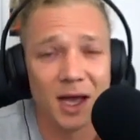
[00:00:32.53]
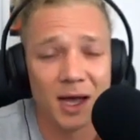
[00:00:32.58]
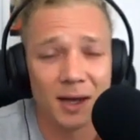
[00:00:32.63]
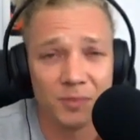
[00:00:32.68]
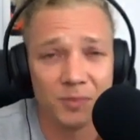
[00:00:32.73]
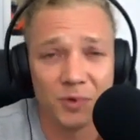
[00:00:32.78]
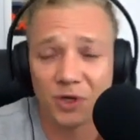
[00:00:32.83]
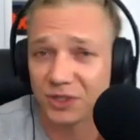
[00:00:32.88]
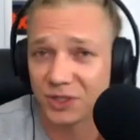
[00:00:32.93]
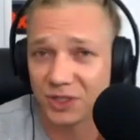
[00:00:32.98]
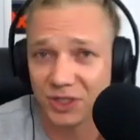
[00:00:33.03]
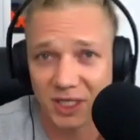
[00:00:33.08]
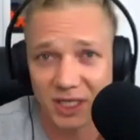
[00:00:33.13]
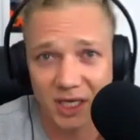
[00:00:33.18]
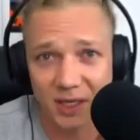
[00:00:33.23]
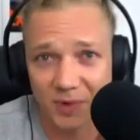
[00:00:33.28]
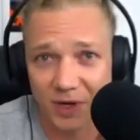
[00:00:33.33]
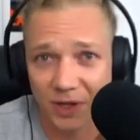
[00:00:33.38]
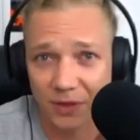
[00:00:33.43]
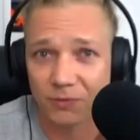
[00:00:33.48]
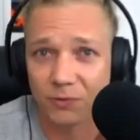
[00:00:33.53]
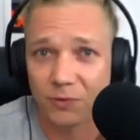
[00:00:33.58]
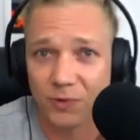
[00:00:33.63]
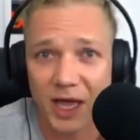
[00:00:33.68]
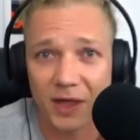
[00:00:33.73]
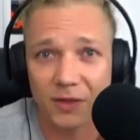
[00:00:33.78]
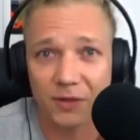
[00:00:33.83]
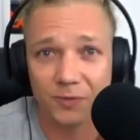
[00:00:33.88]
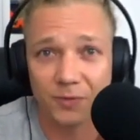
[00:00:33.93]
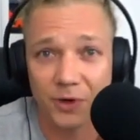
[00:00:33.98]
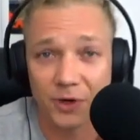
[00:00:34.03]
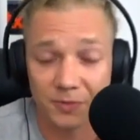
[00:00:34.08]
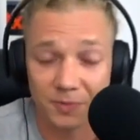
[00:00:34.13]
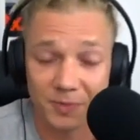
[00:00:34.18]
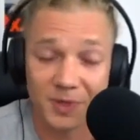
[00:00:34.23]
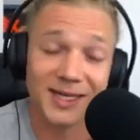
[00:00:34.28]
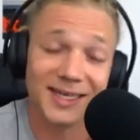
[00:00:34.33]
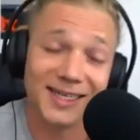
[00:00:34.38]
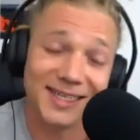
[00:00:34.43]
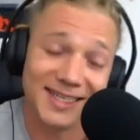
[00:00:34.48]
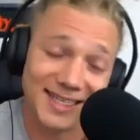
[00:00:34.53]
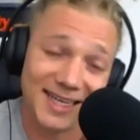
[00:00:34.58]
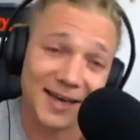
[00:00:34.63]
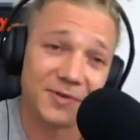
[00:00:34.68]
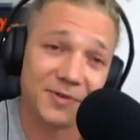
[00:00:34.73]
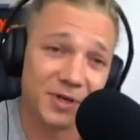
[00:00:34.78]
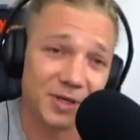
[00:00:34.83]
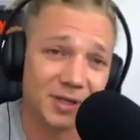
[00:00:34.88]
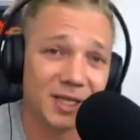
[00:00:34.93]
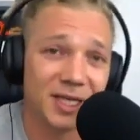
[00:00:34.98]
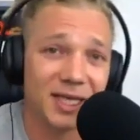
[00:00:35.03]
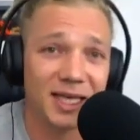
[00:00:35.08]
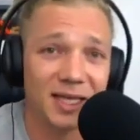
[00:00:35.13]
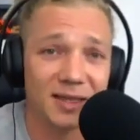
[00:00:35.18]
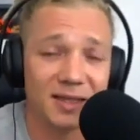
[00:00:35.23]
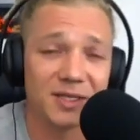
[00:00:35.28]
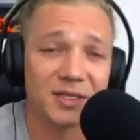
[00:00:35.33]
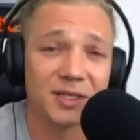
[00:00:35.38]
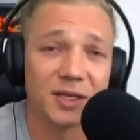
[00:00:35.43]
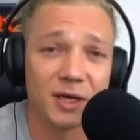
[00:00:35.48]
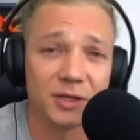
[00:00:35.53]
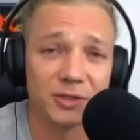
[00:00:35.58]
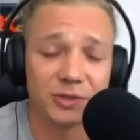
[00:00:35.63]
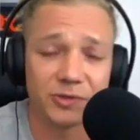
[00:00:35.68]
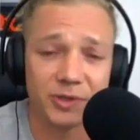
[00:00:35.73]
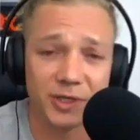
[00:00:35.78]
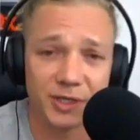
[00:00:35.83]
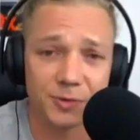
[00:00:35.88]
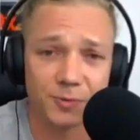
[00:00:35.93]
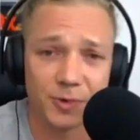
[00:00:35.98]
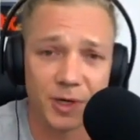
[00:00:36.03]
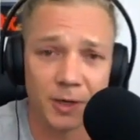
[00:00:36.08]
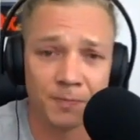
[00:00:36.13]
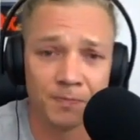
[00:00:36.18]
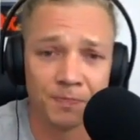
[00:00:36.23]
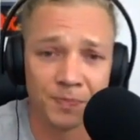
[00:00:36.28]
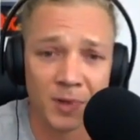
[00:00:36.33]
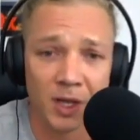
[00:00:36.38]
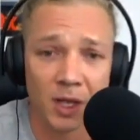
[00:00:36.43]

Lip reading: not just here, but throughout the world, but definitely in this country as well.